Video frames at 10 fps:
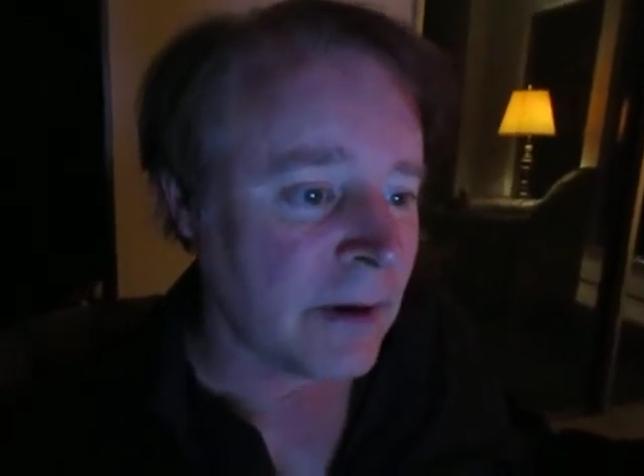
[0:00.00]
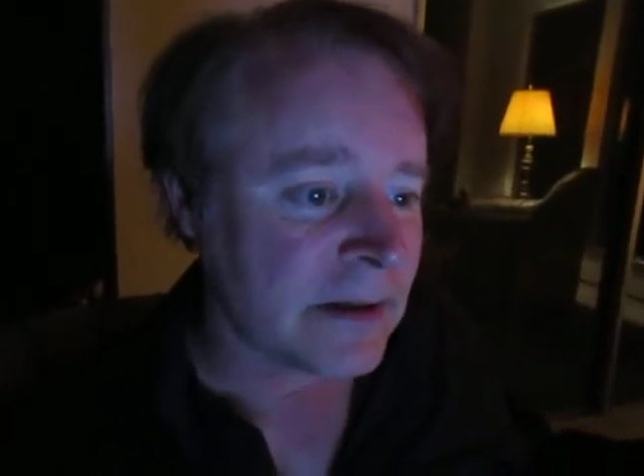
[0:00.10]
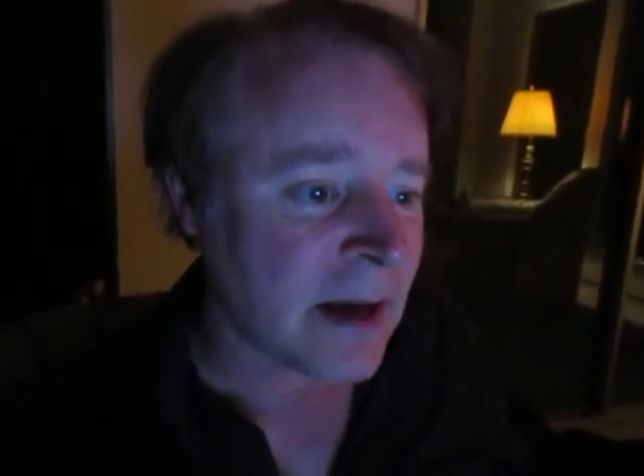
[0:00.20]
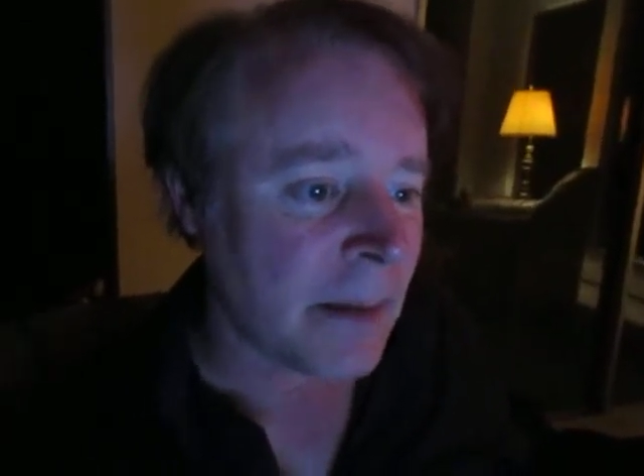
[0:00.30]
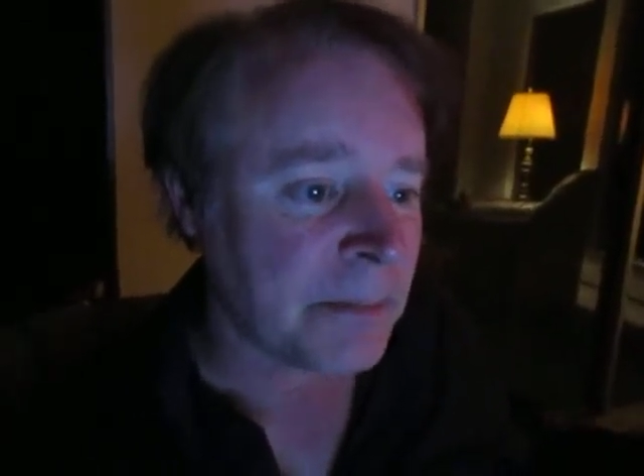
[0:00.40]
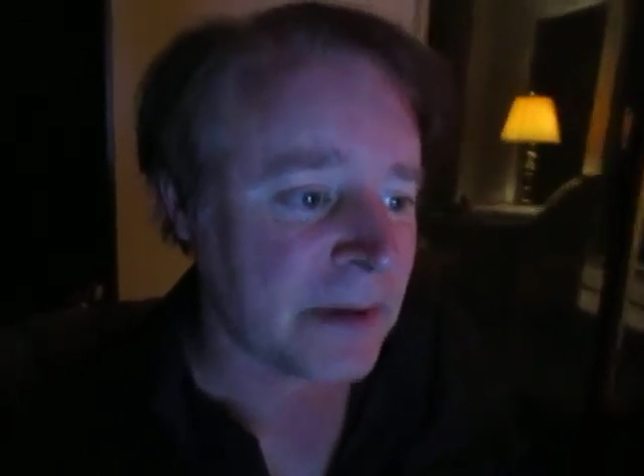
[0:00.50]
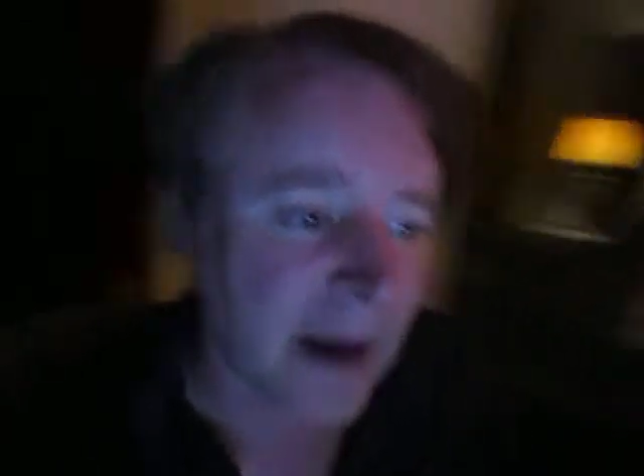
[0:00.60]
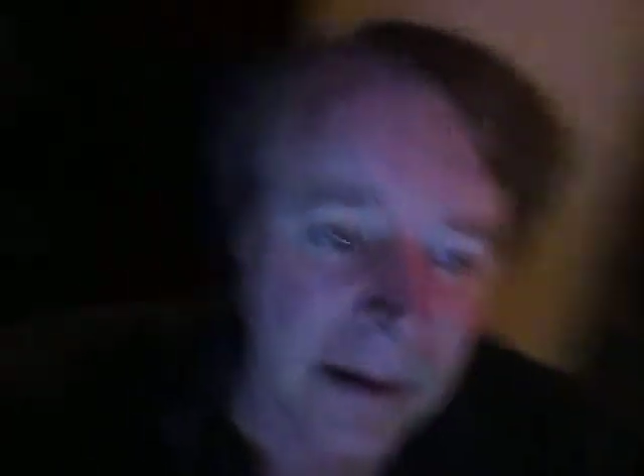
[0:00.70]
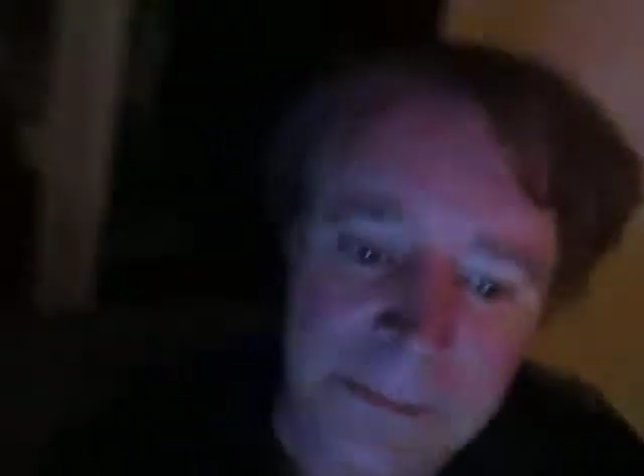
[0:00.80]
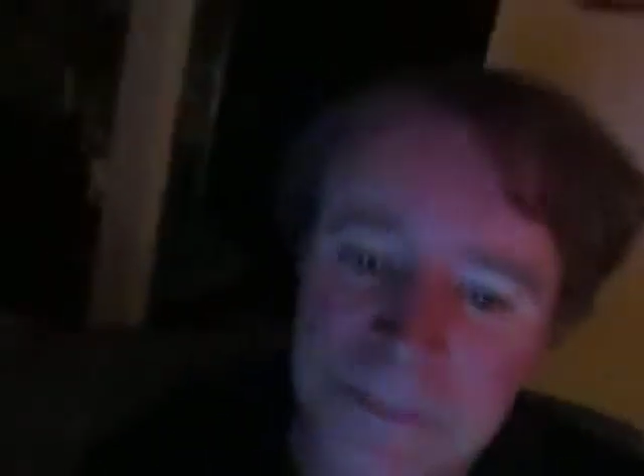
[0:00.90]
was up
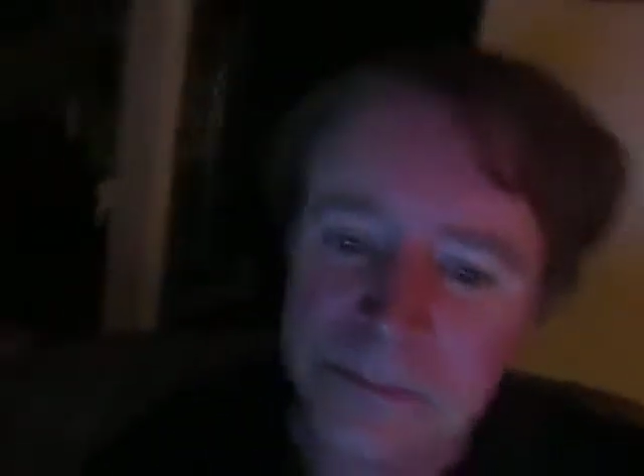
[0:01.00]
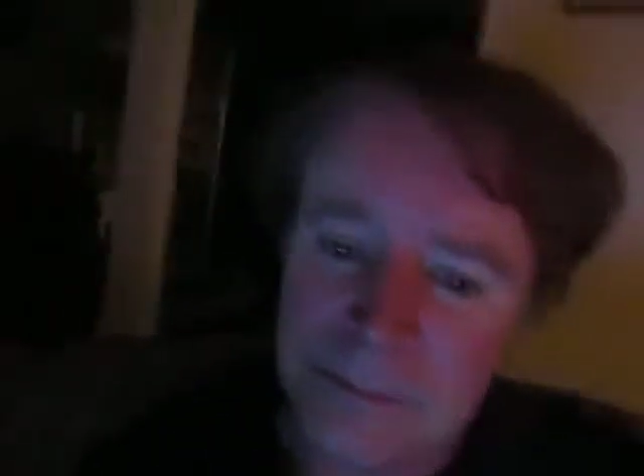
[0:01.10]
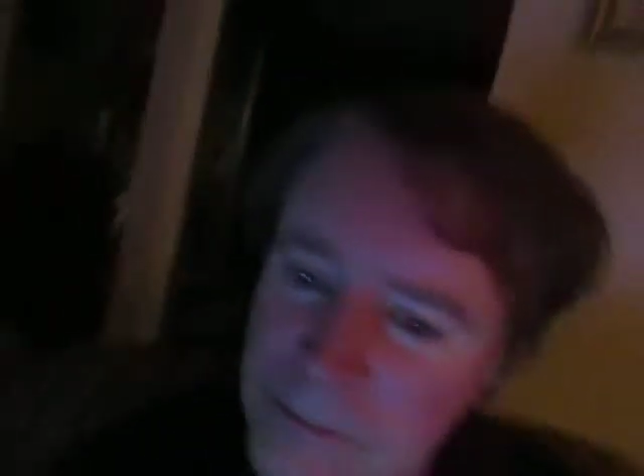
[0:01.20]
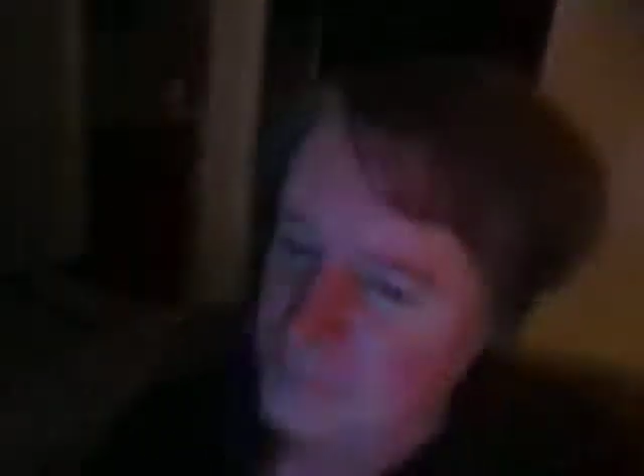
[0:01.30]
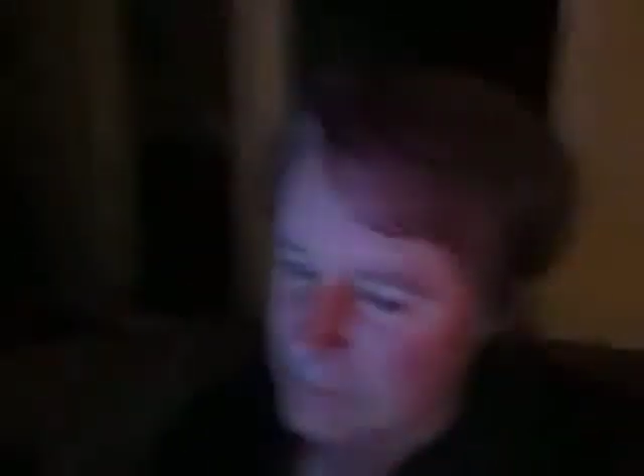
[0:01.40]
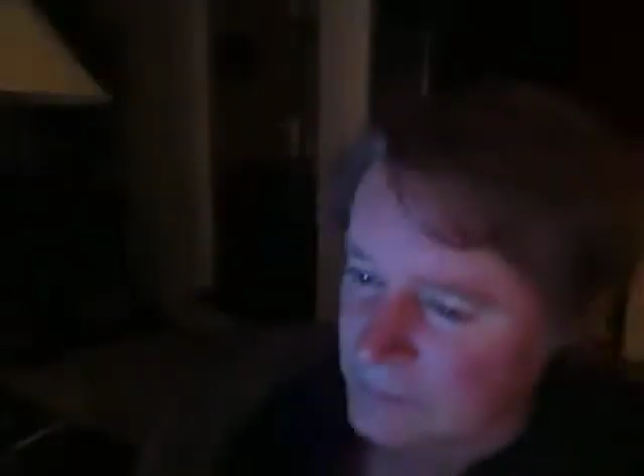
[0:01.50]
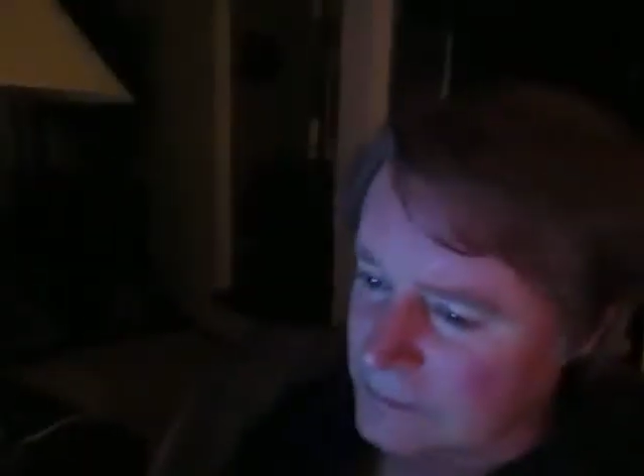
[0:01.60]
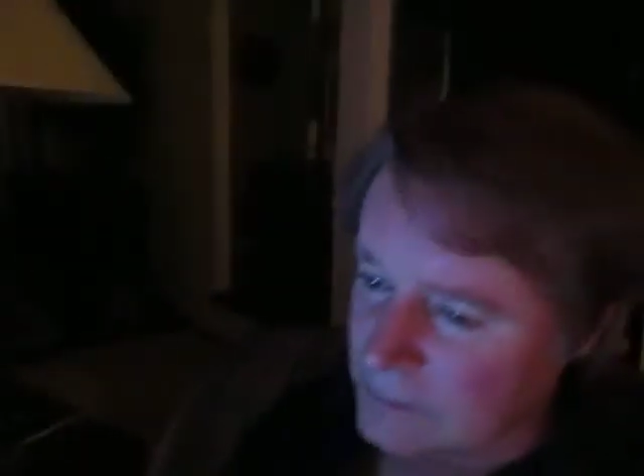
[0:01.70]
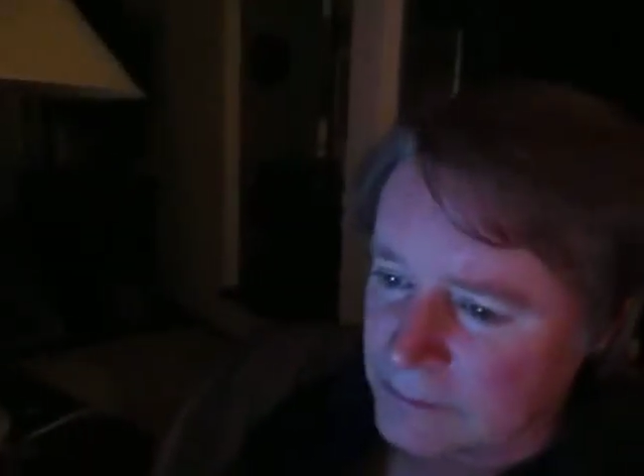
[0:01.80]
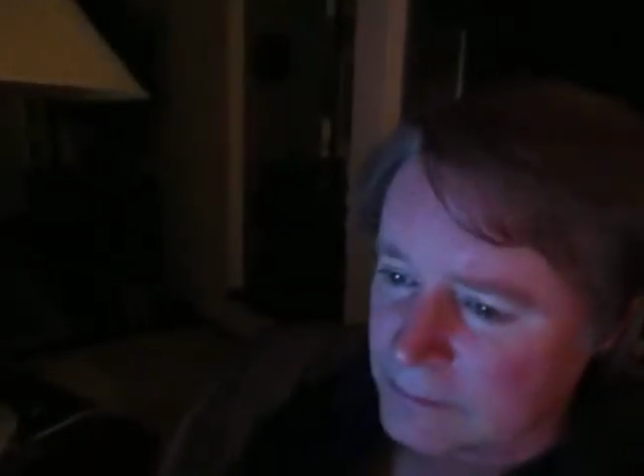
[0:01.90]
there.
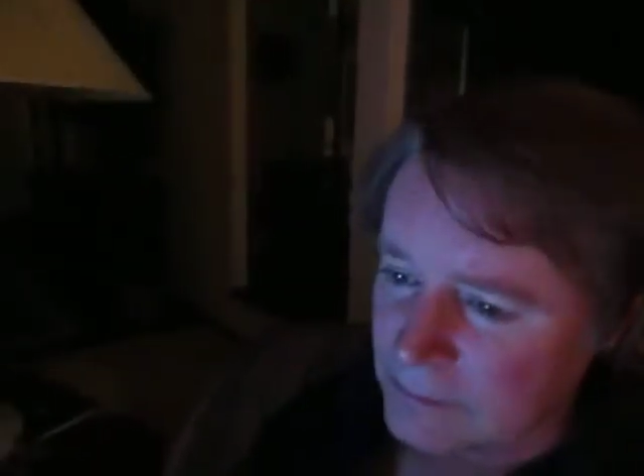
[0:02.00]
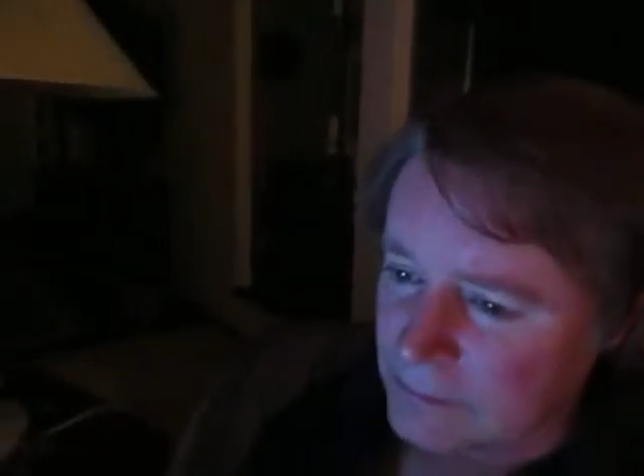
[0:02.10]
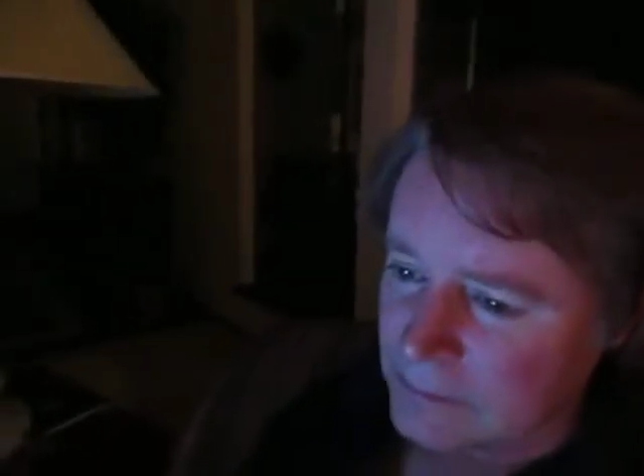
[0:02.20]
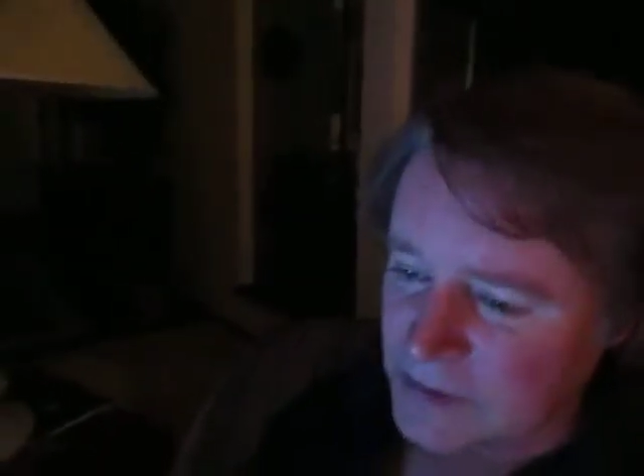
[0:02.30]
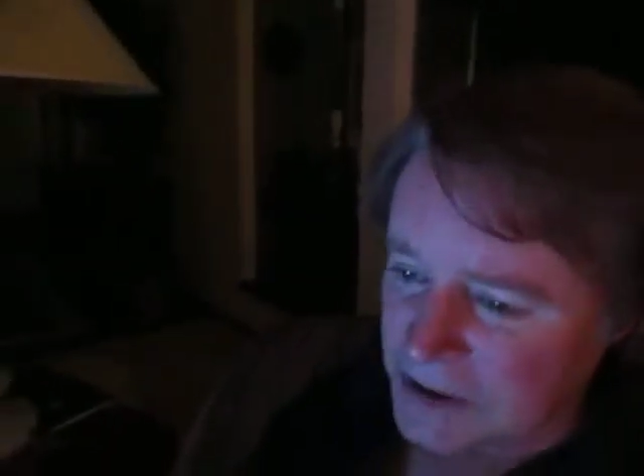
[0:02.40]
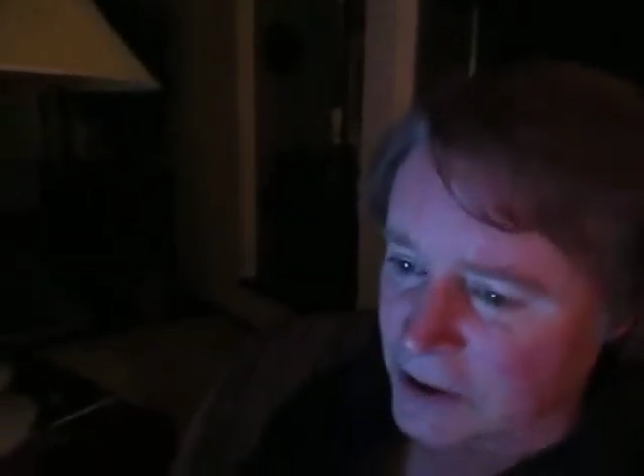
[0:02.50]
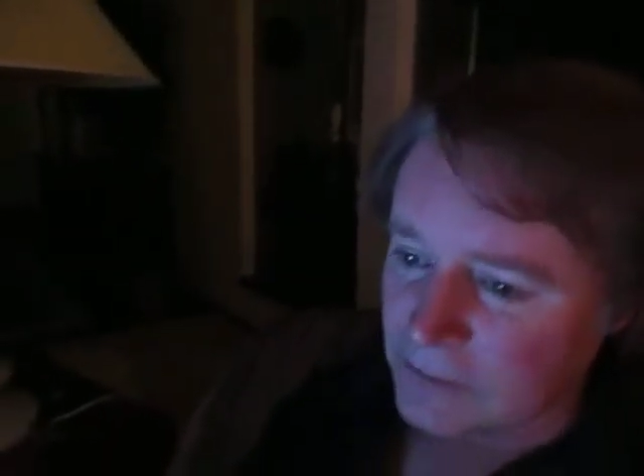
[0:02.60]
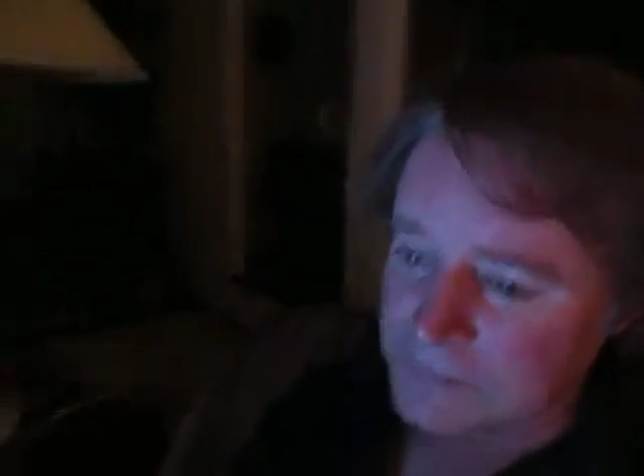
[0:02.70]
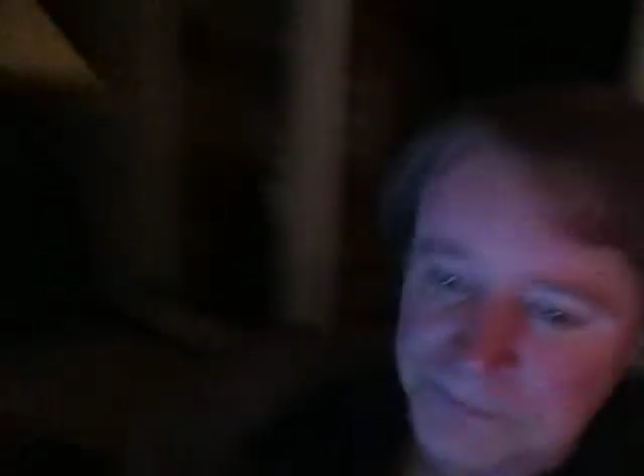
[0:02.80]
So,